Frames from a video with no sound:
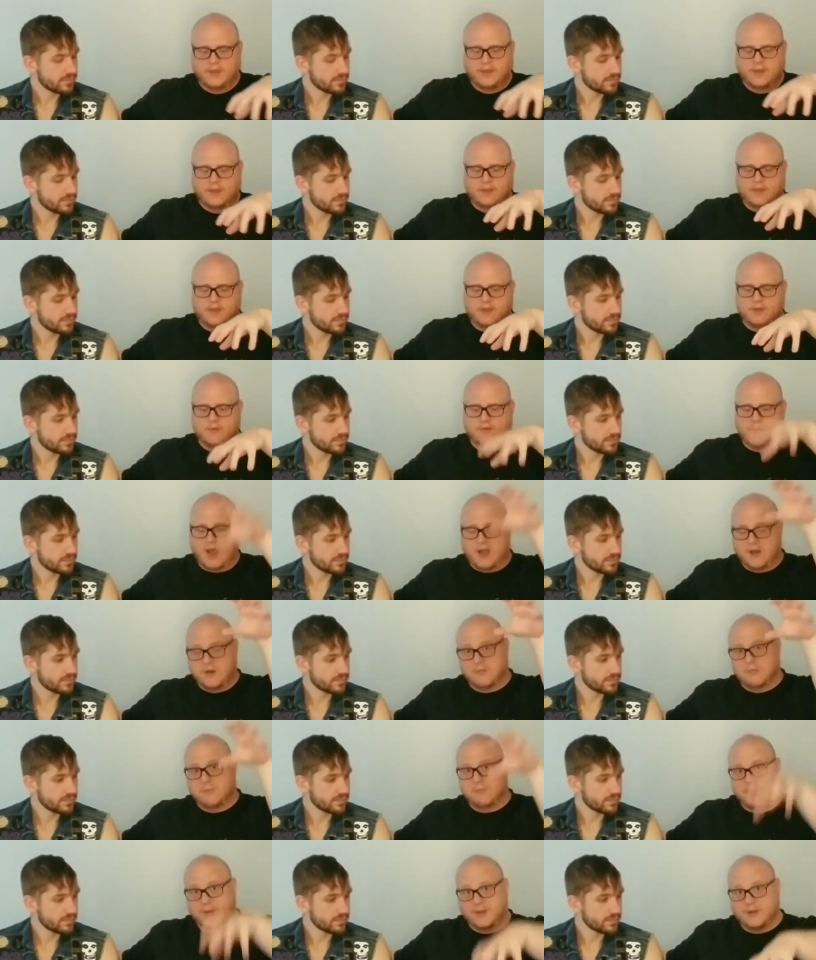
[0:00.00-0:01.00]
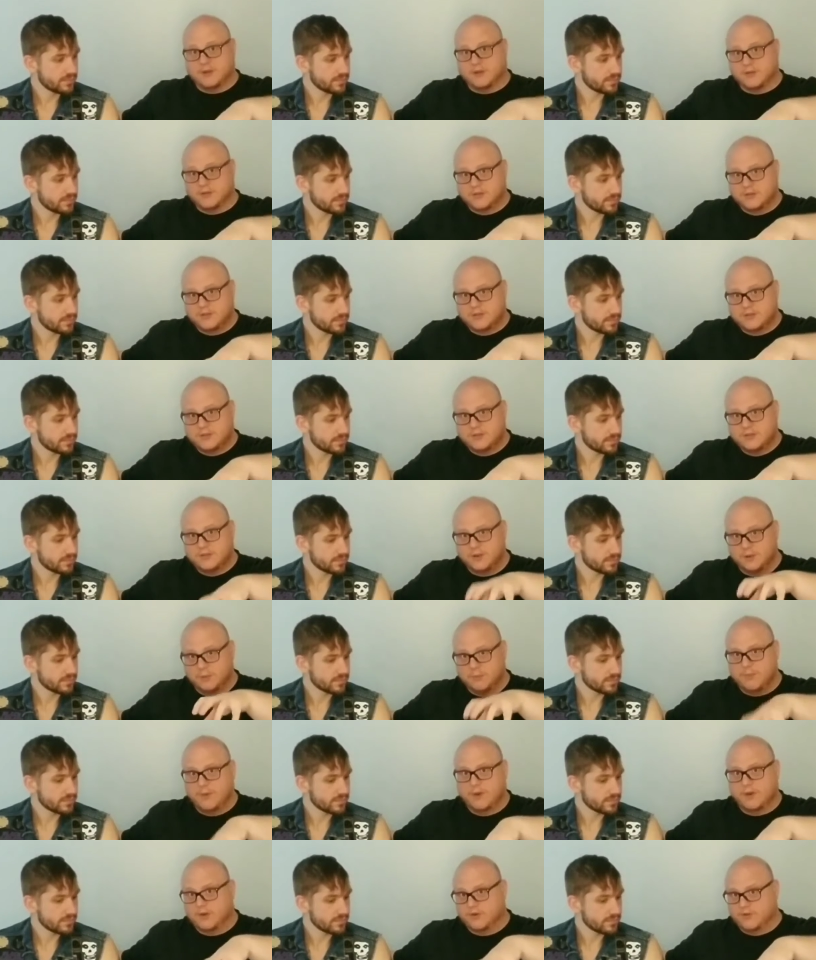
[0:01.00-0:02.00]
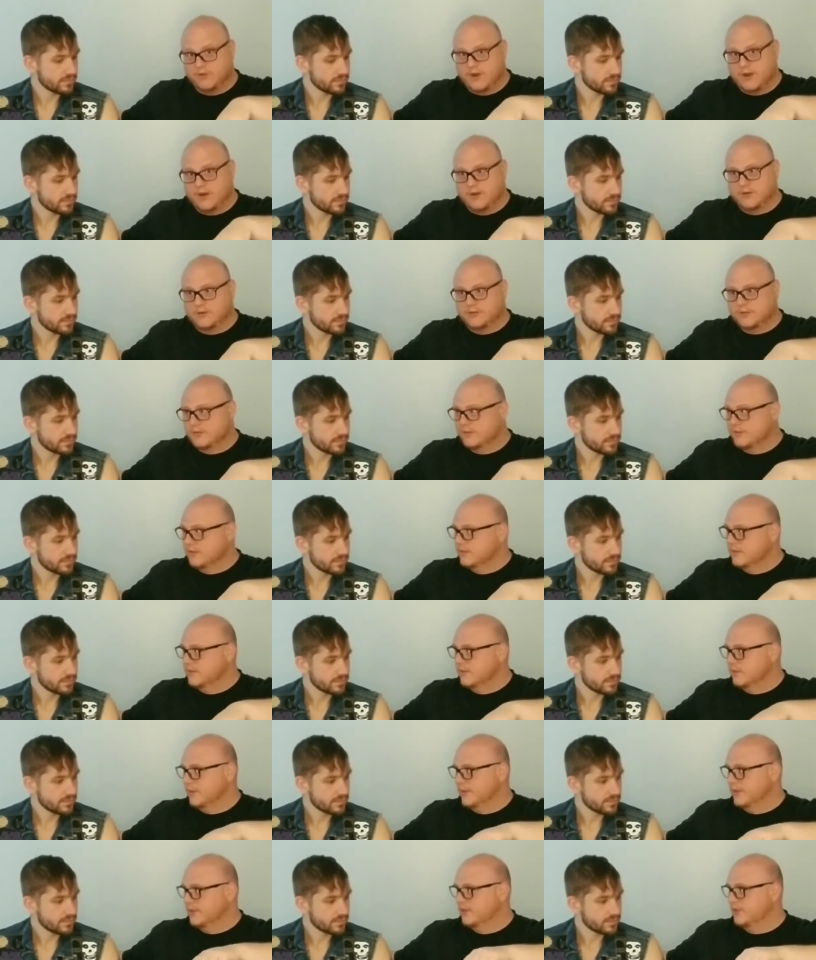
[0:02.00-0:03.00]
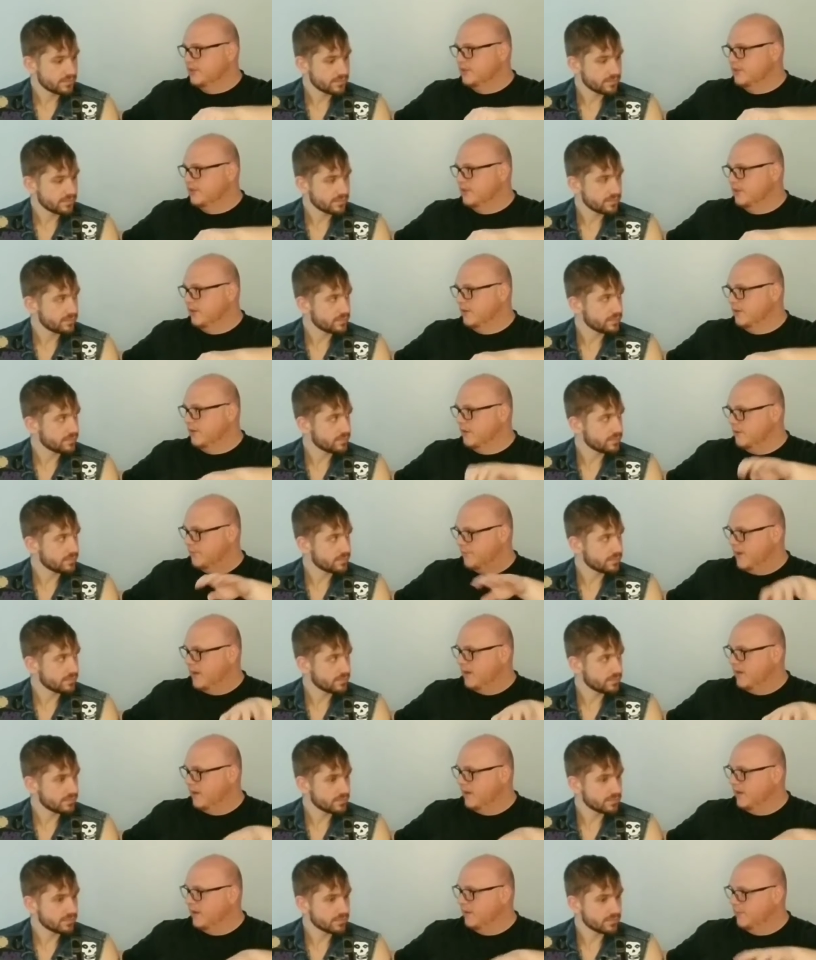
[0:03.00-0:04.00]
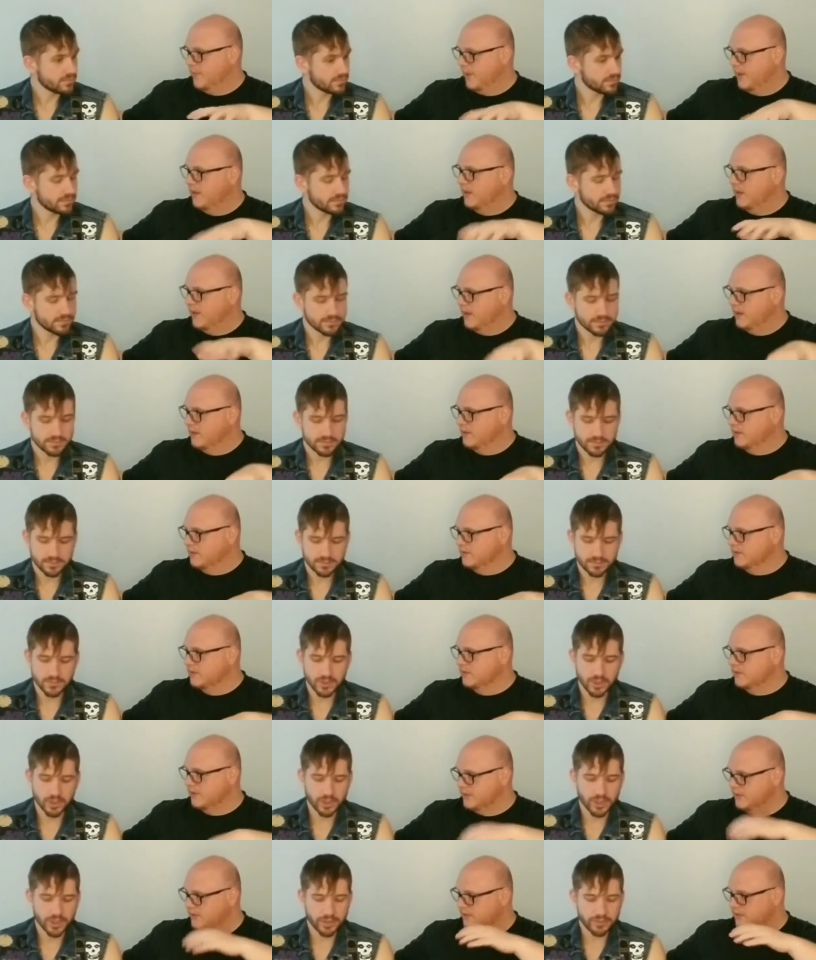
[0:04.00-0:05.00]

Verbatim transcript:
Speaker 1: Then you've got your bitters, your bitter drinkers, which, your pale ales and